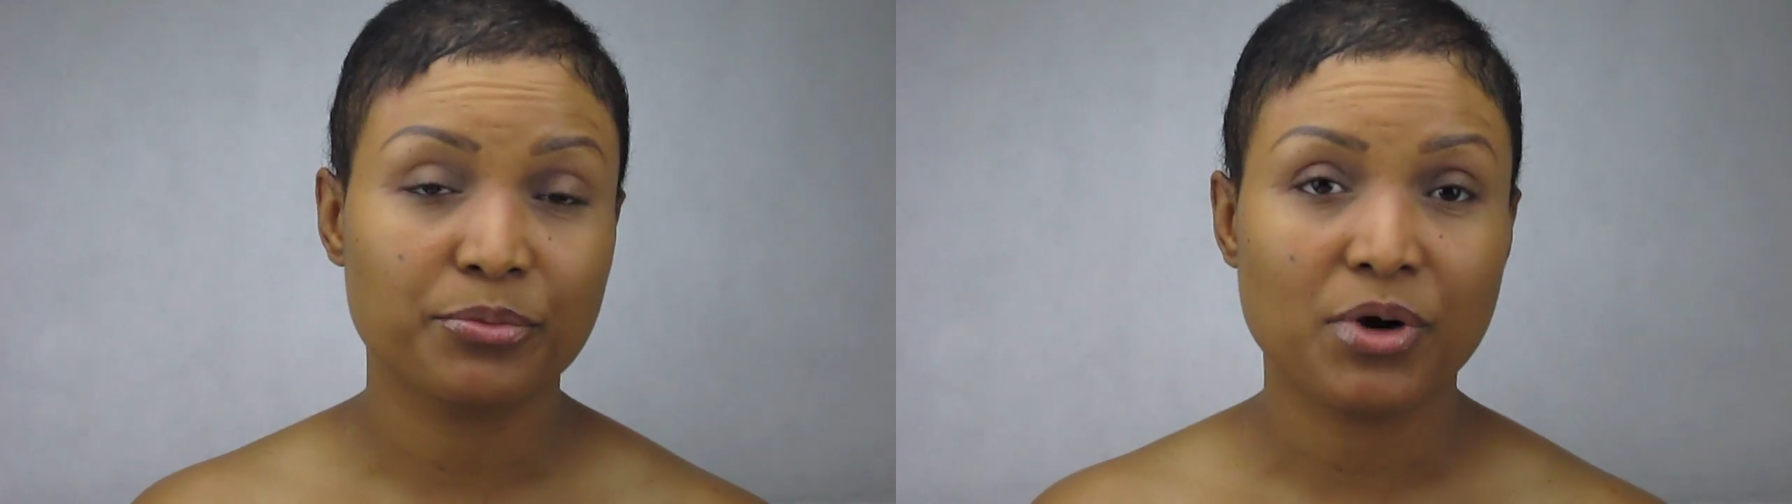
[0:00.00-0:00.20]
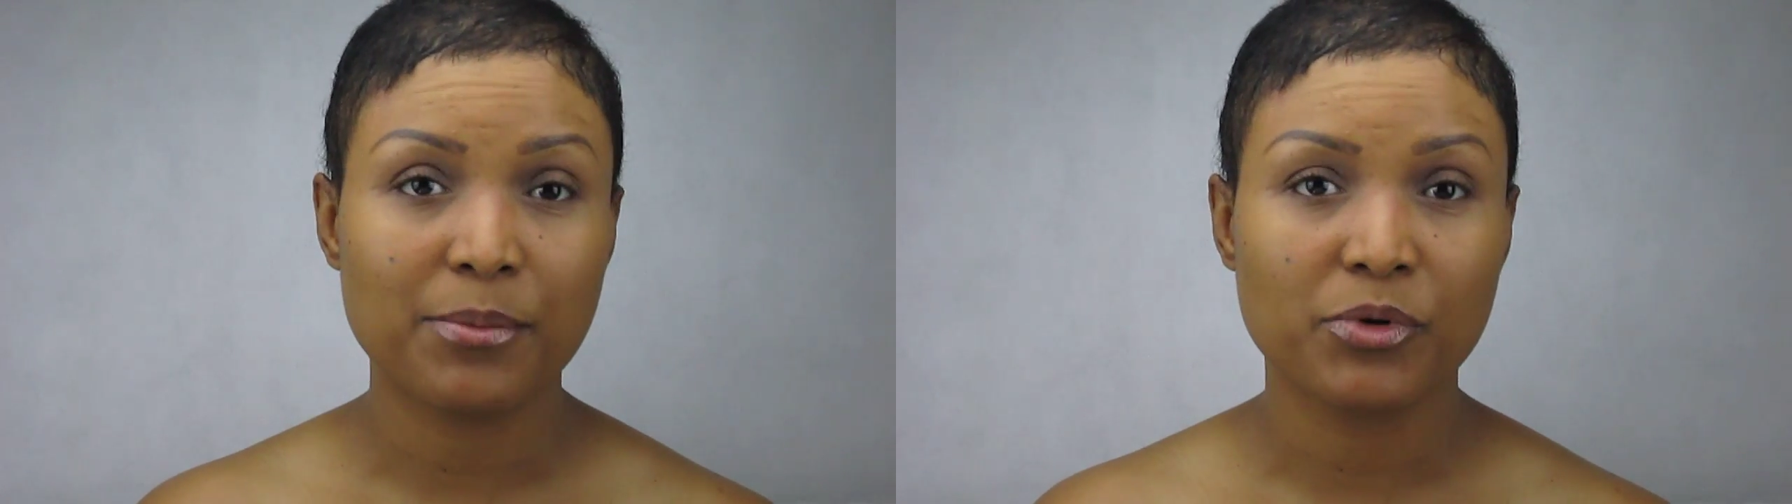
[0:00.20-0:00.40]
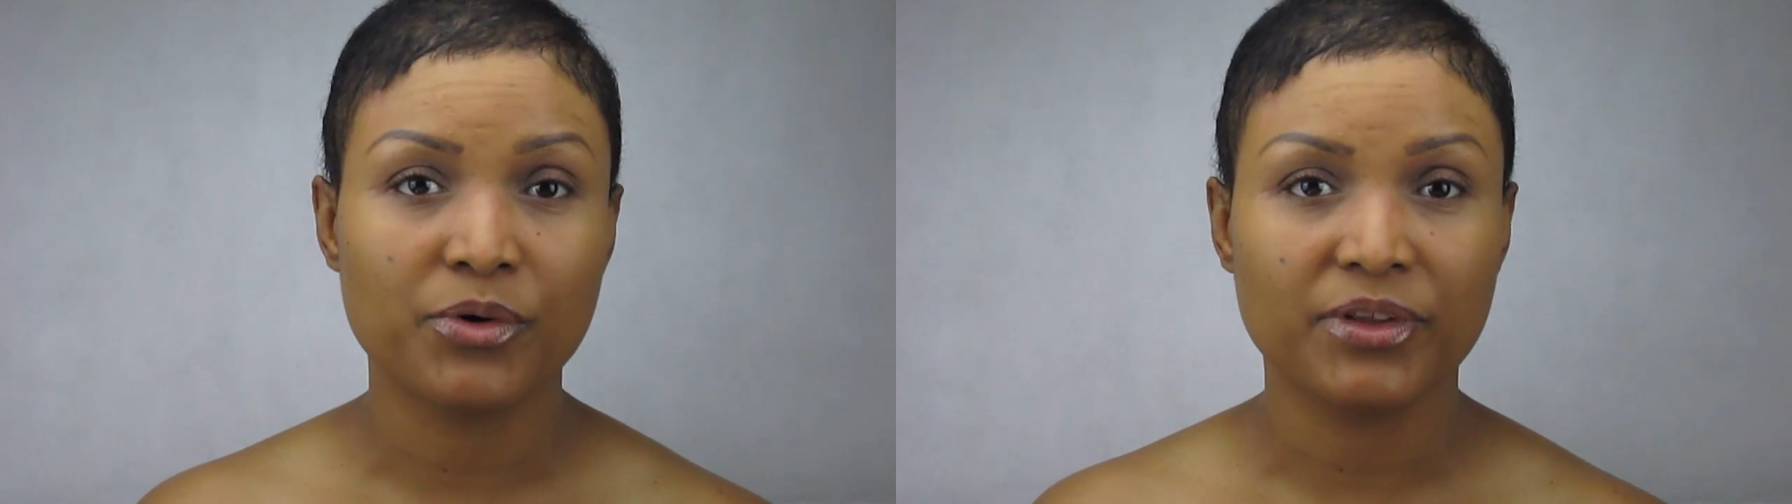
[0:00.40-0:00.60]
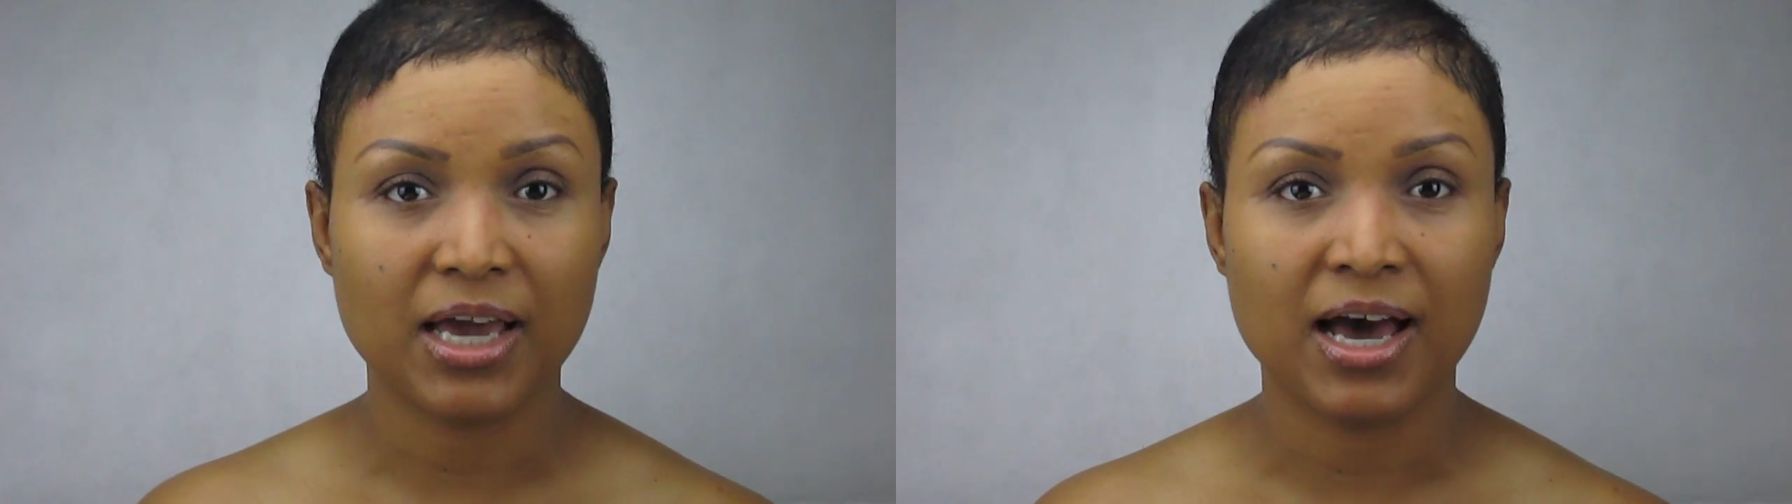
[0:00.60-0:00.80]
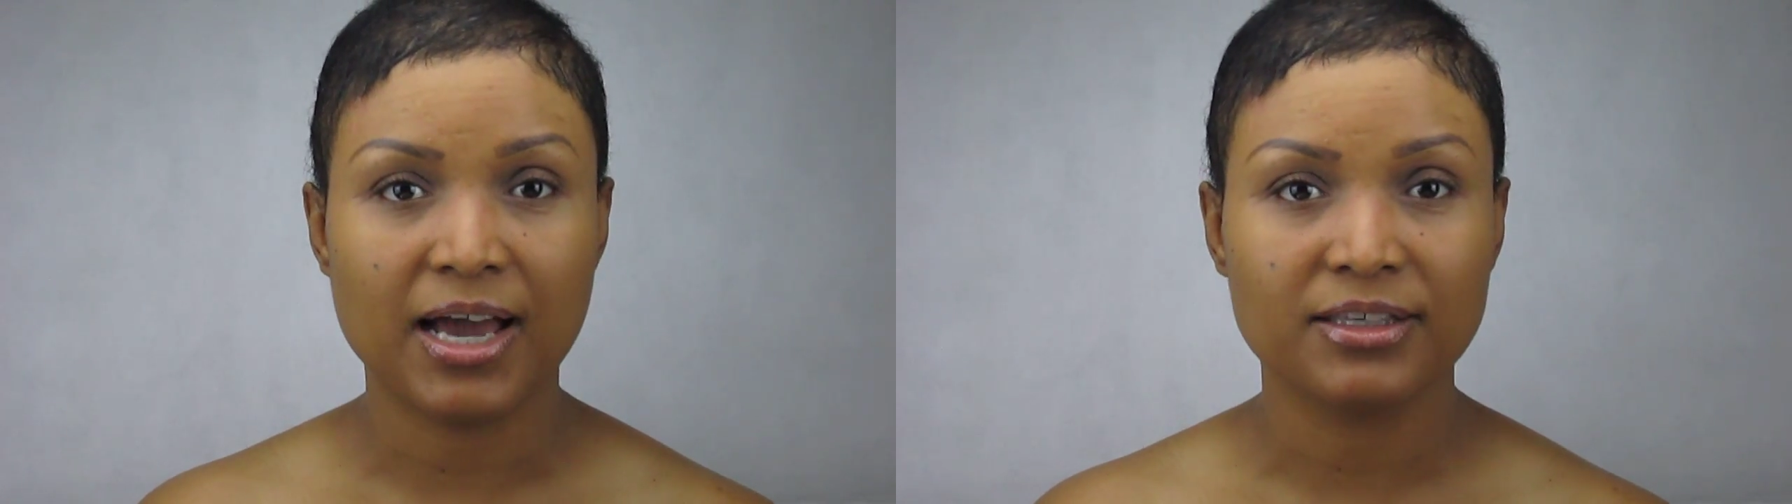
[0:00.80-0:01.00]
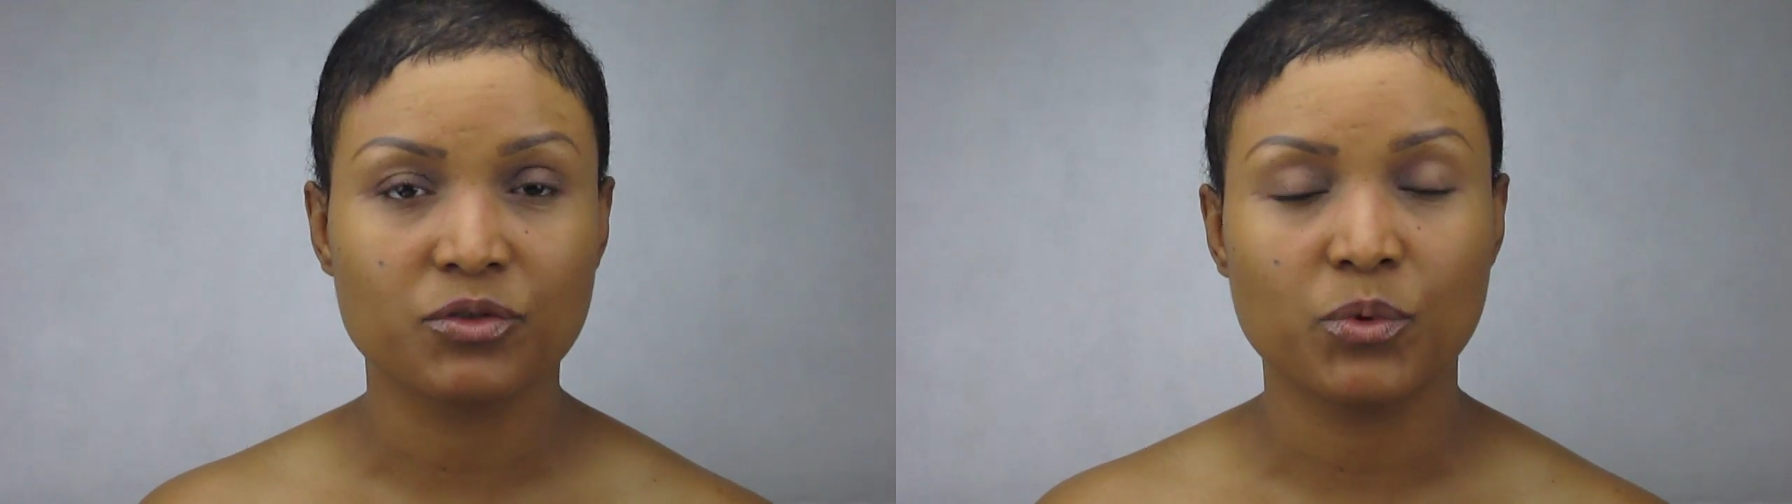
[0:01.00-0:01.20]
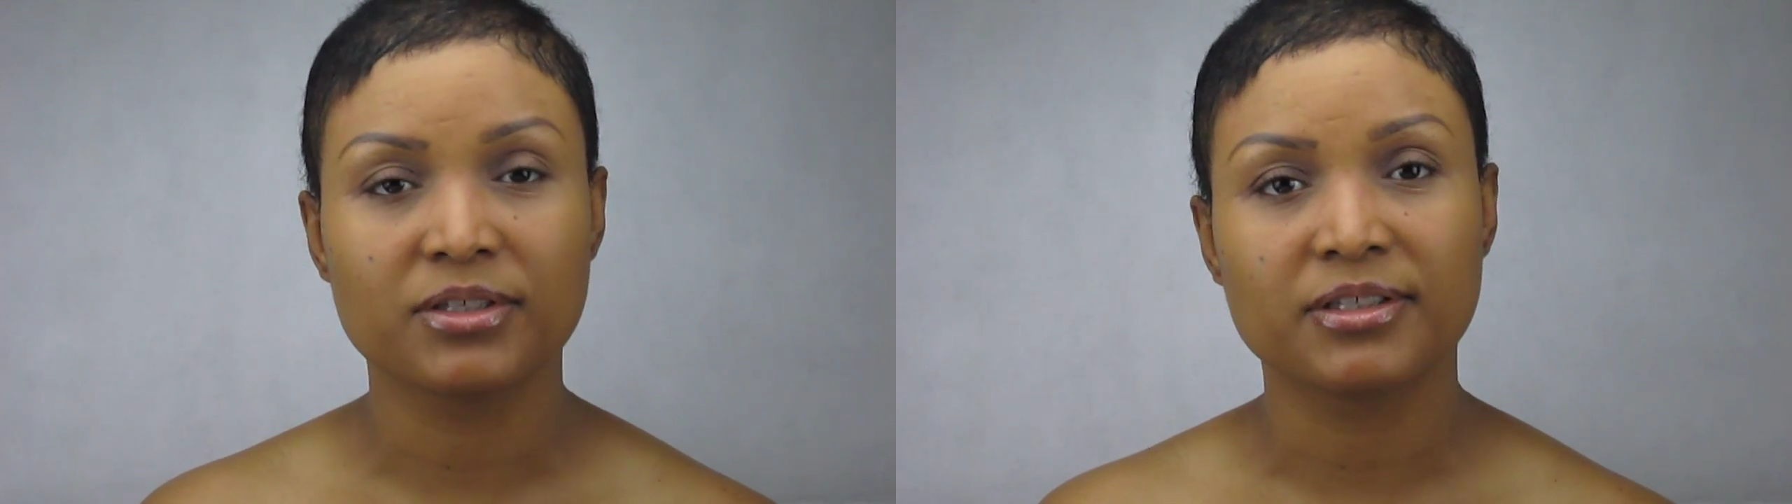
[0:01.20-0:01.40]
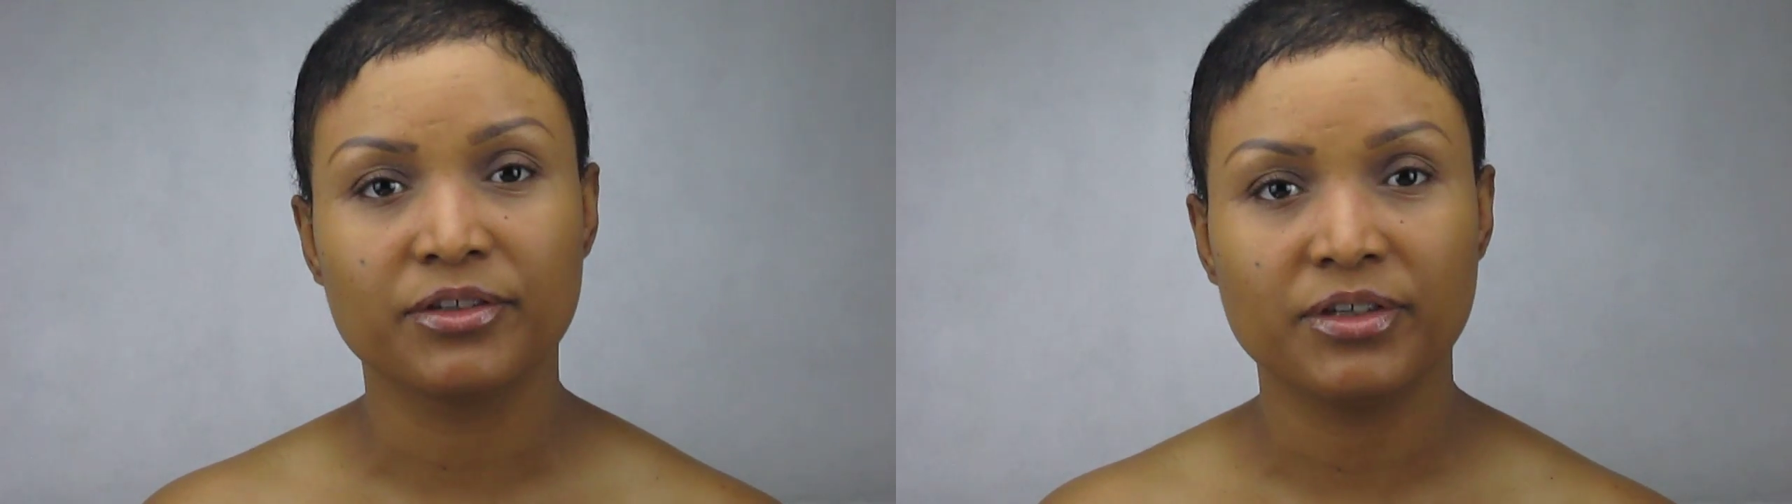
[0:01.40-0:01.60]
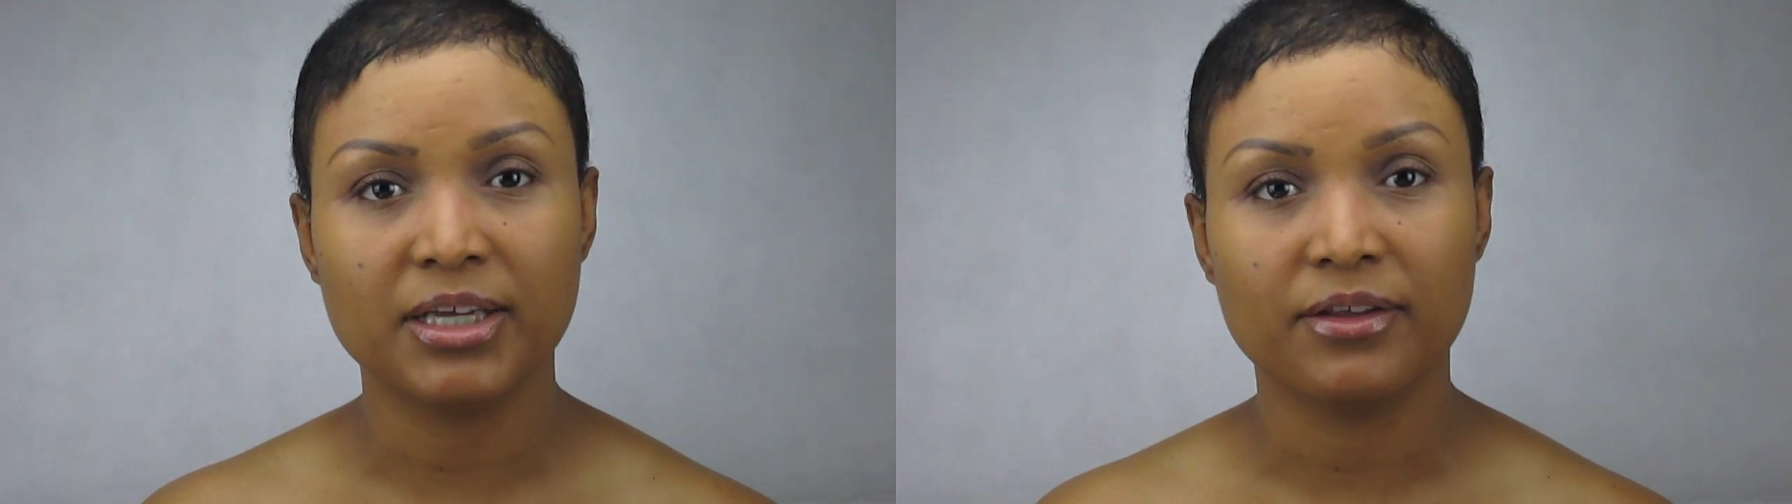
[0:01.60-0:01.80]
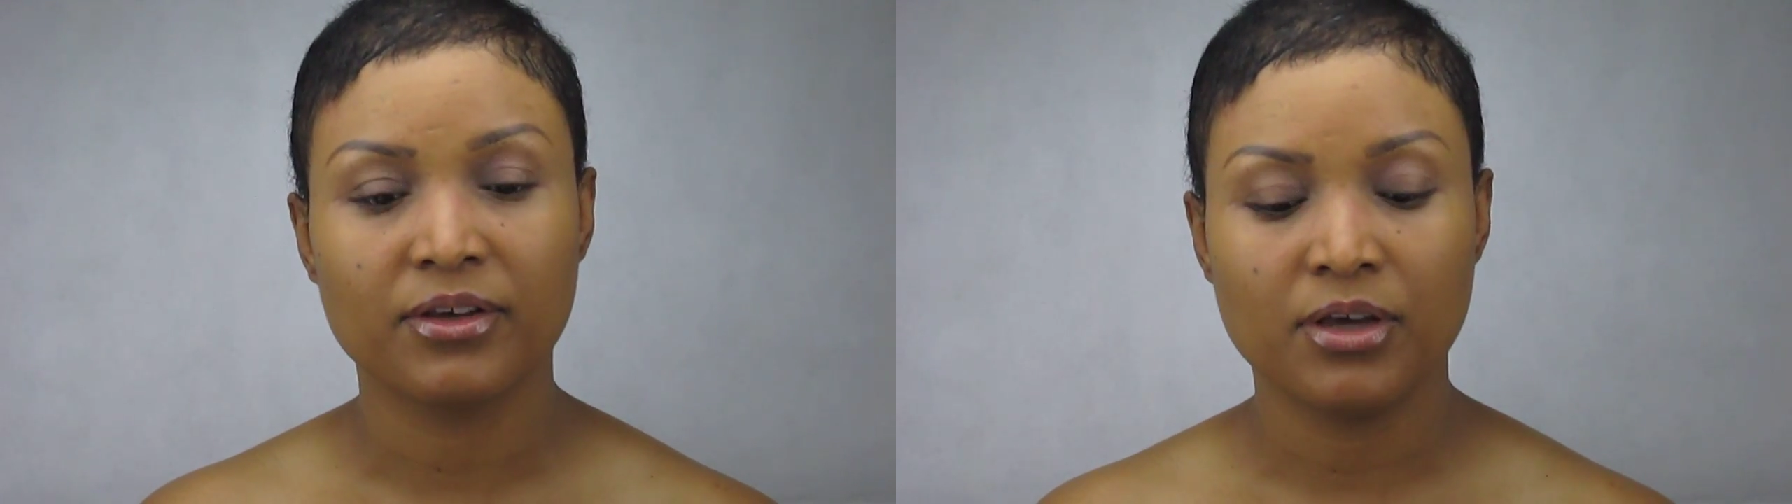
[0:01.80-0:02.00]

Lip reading: primer on the eyes as well as underneath.